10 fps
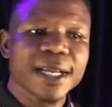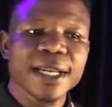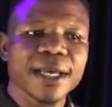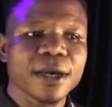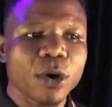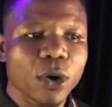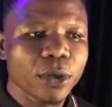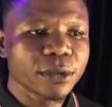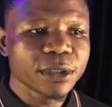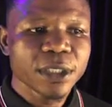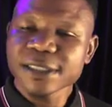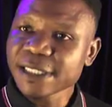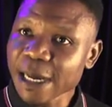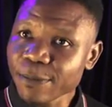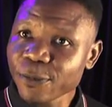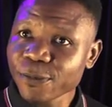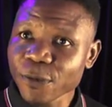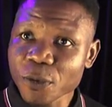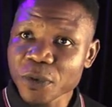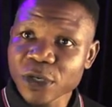click on Xampp
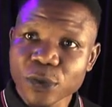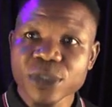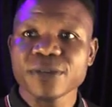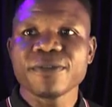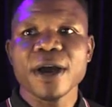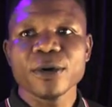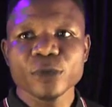for Windows if you are